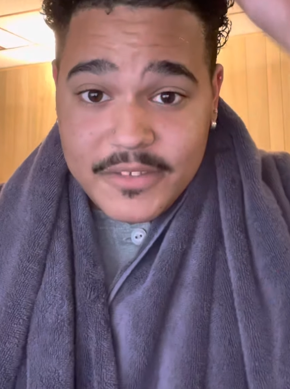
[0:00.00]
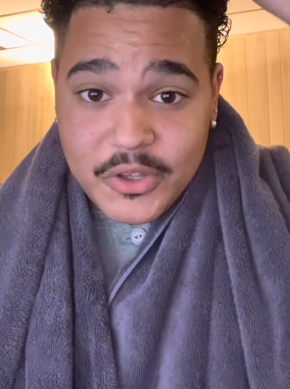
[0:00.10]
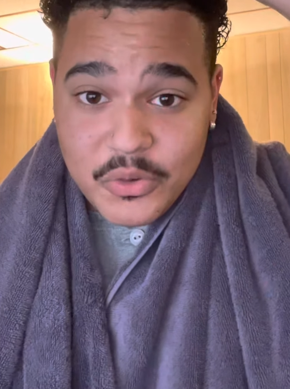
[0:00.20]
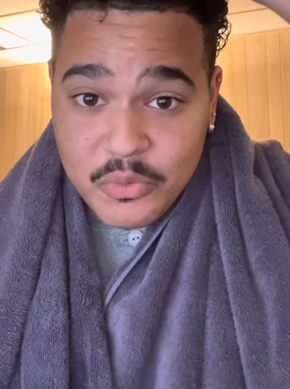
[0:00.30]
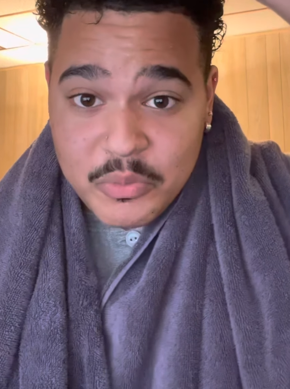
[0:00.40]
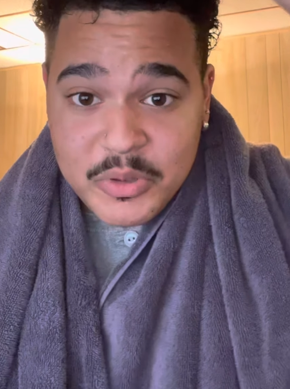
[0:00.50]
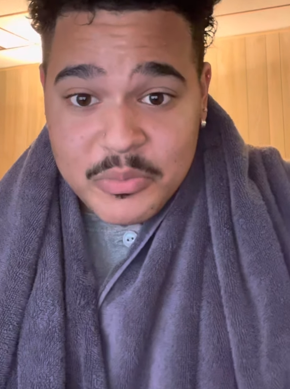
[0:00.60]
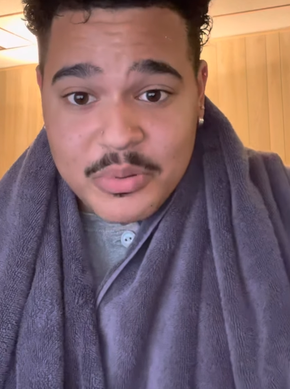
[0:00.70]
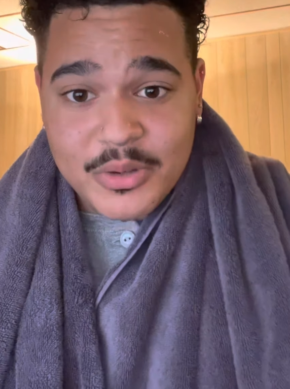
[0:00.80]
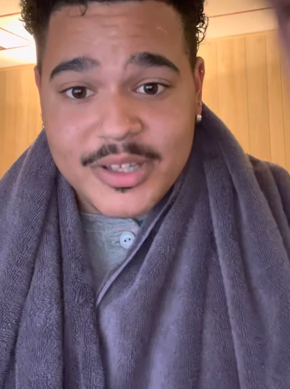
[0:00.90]
you will be
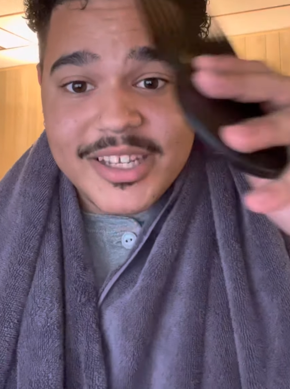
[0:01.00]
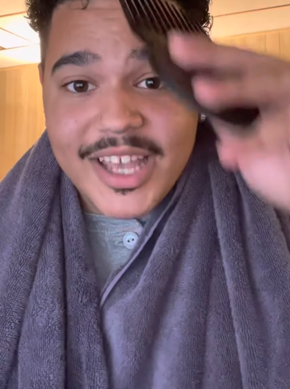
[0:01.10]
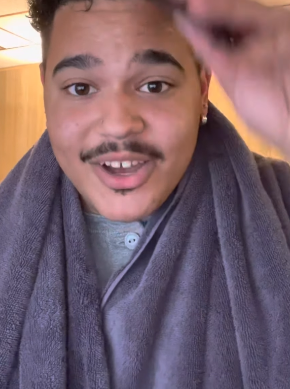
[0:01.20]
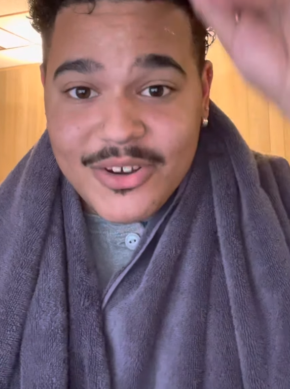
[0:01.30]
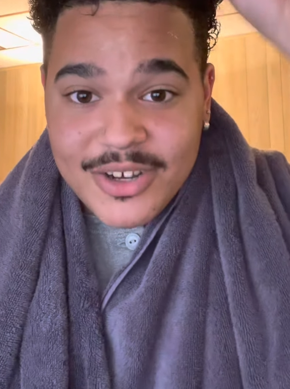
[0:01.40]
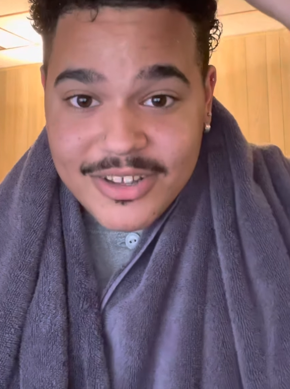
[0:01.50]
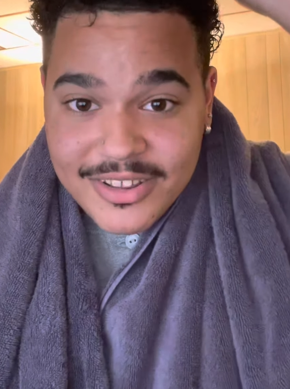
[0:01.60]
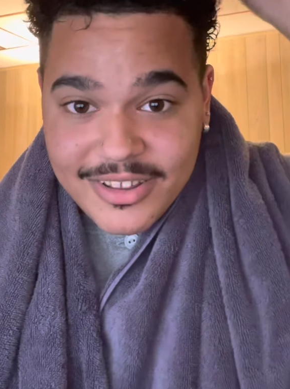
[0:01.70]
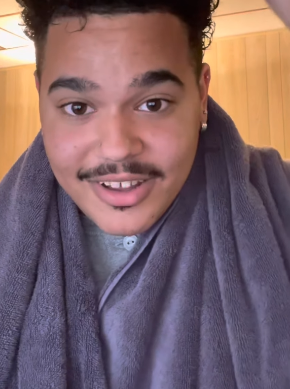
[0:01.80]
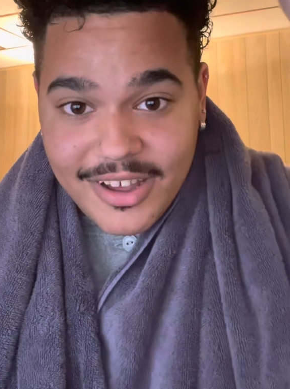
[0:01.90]
pulling out a
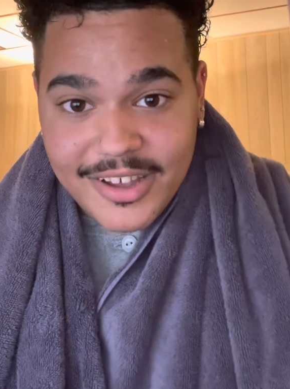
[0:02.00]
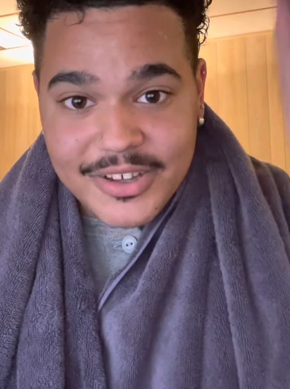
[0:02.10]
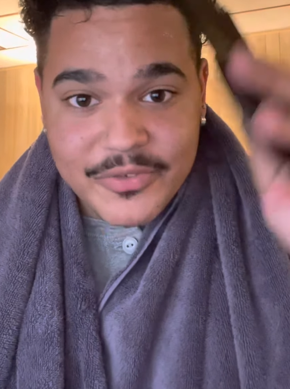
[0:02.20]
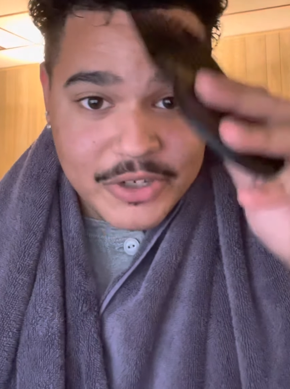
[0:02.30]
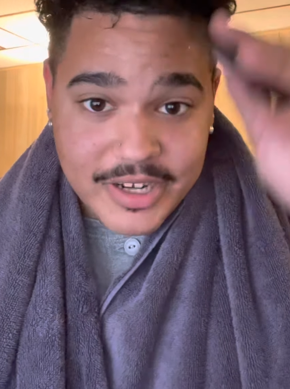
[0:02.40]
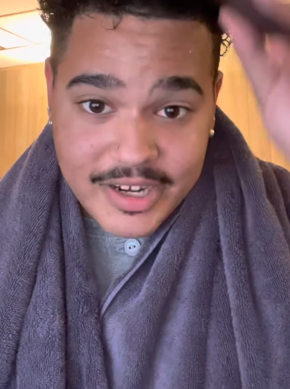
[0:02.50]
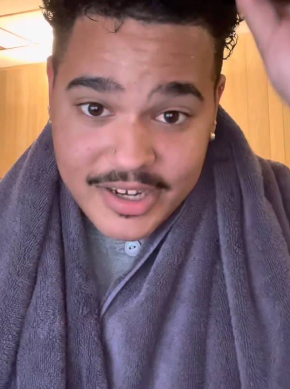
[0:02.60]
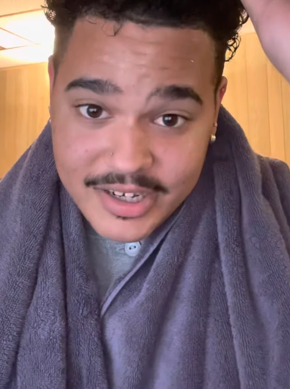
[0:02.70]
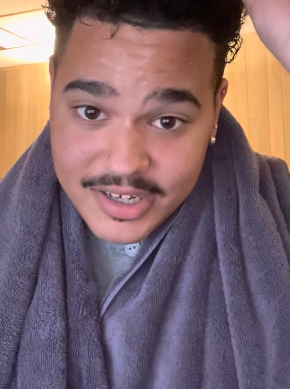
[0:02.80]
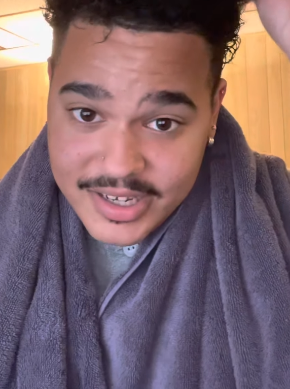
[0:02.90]
lot of your
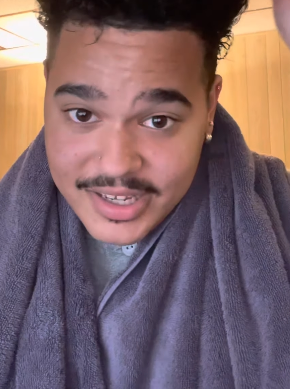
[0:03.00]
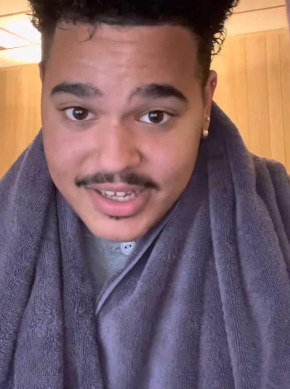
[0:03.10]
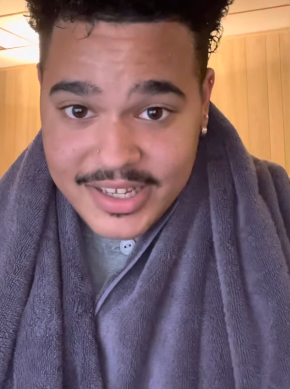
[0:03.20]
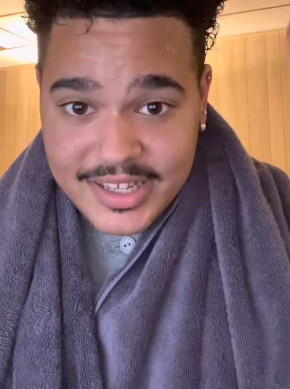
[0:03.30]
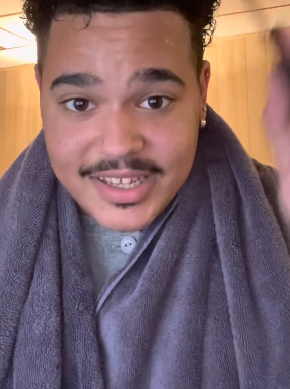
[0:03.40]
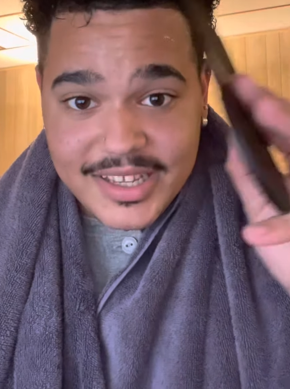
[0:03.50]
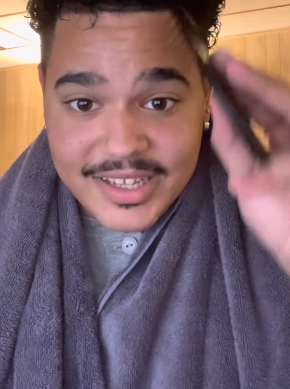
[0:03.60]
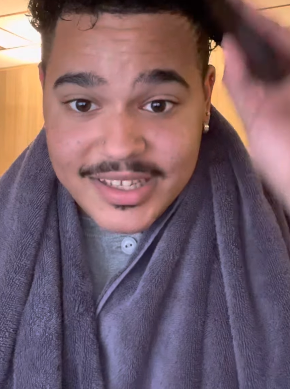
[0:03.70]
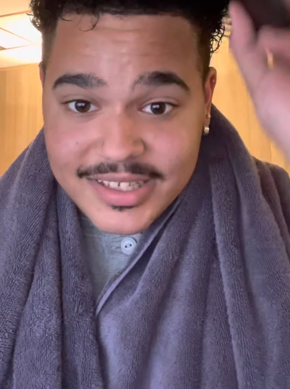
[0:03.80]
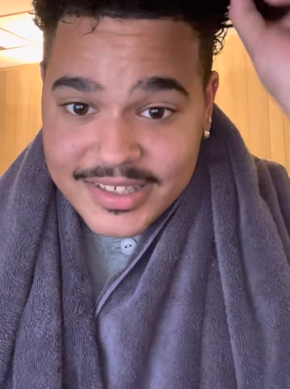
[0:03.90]
hair,
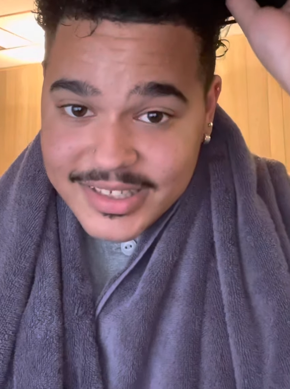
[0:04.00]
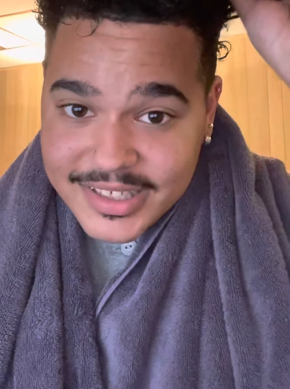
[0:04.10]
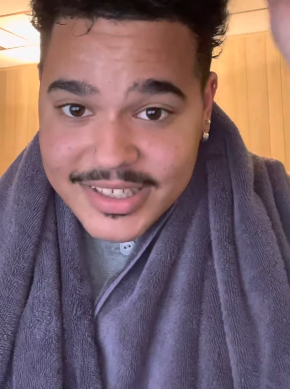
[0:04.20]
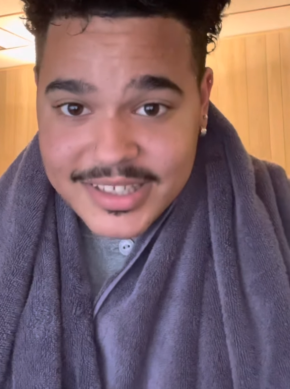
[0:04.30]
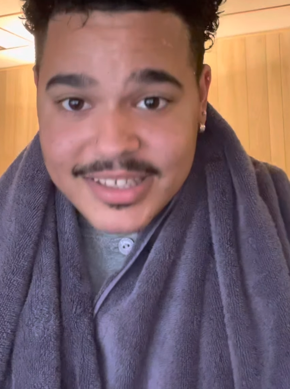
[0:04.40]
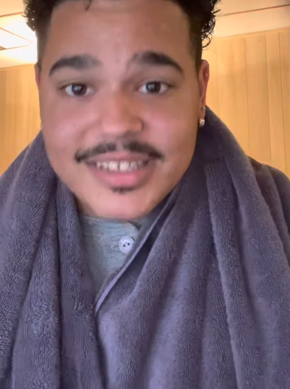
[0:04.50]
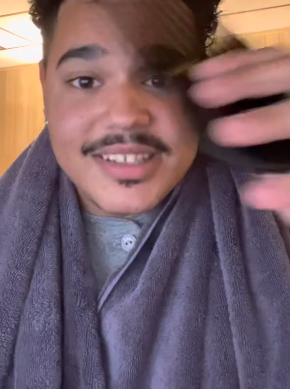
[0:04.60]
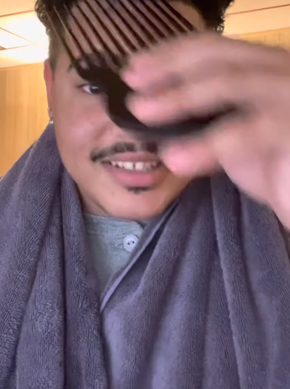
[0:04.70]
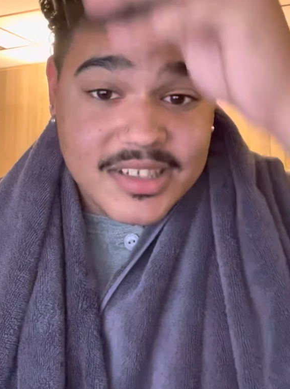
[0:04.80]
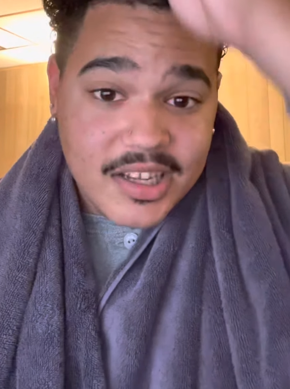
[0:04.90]
and it
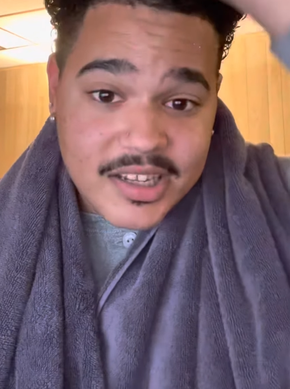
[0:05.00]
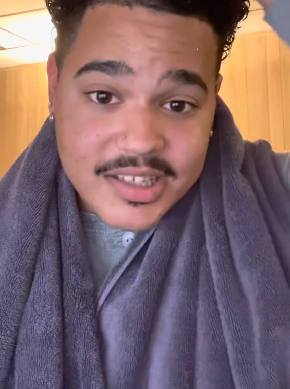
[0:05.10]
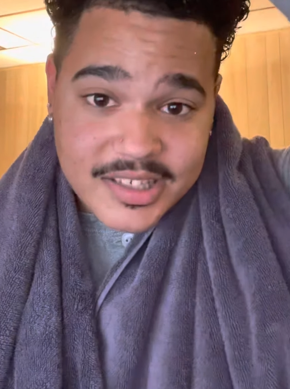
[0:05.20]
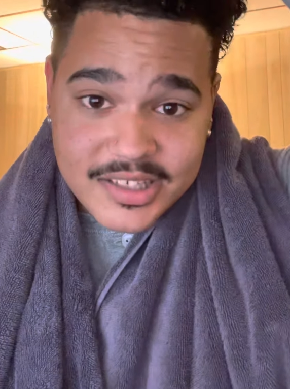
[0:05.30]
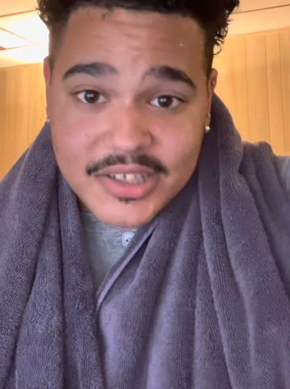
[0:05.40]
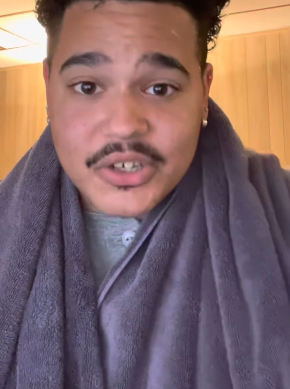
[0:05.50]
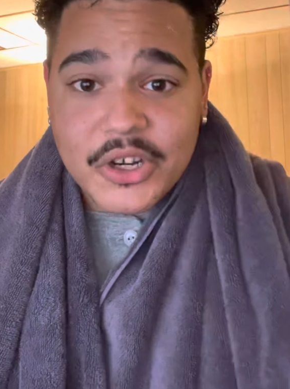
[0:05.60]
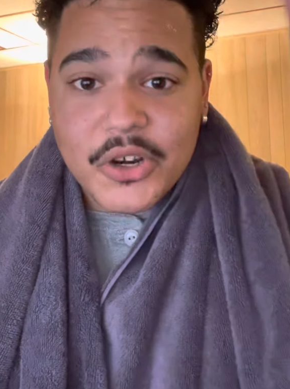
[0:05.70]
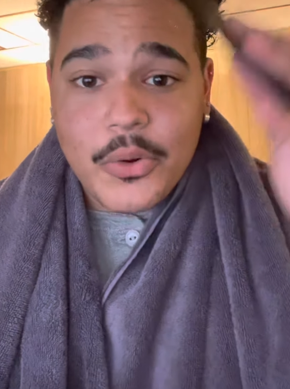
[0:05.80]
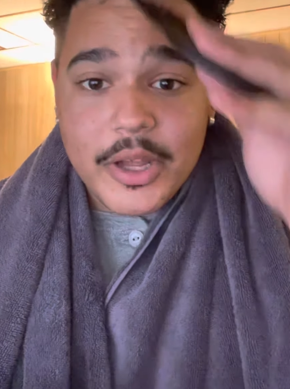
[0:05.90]
does suck. It does hurt
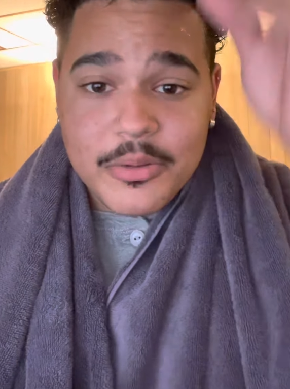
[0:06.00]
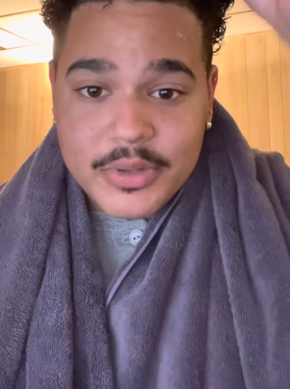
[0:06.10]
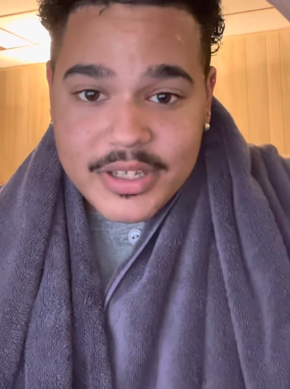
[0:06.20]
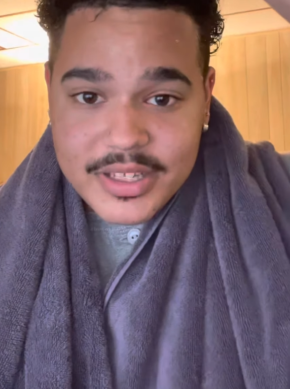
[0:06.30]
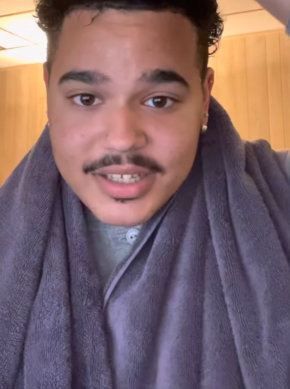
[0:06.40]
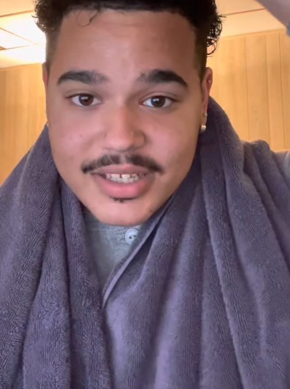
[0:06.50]
quite a bit.